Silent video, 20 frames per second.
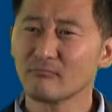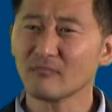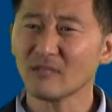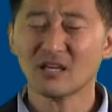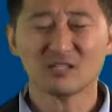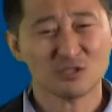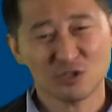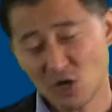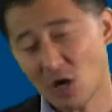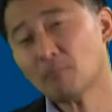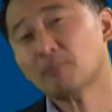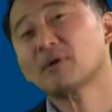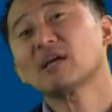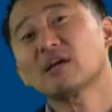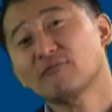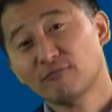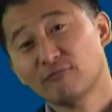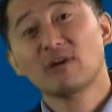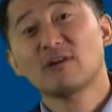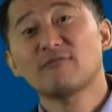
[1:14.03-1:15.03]
jumping in
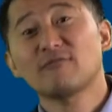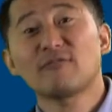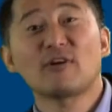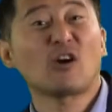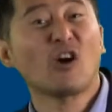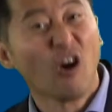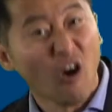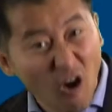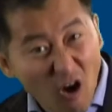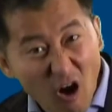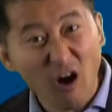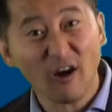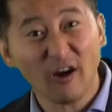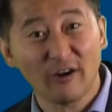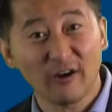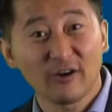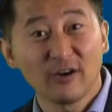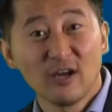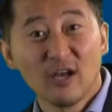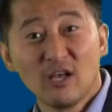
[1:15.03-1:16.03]
front of a car,
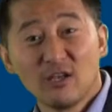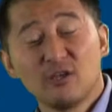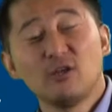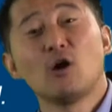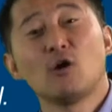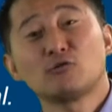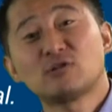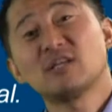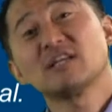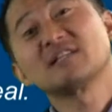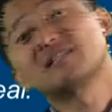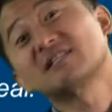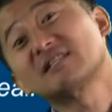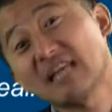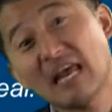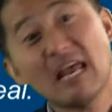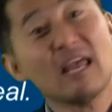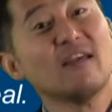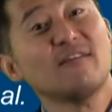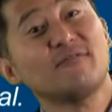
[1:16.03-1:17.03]
to
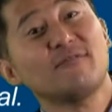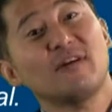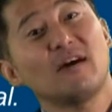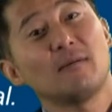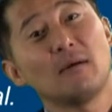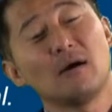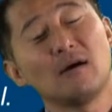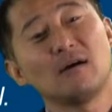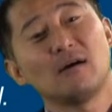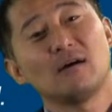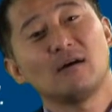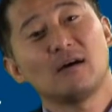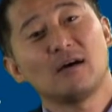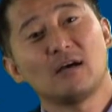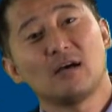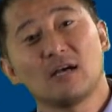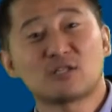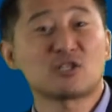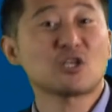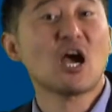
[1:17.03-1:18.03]
save
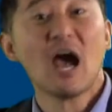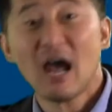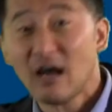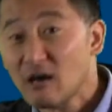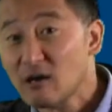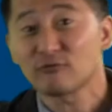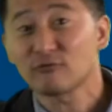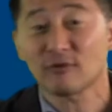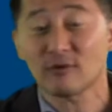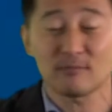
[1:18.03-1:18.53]
a child from the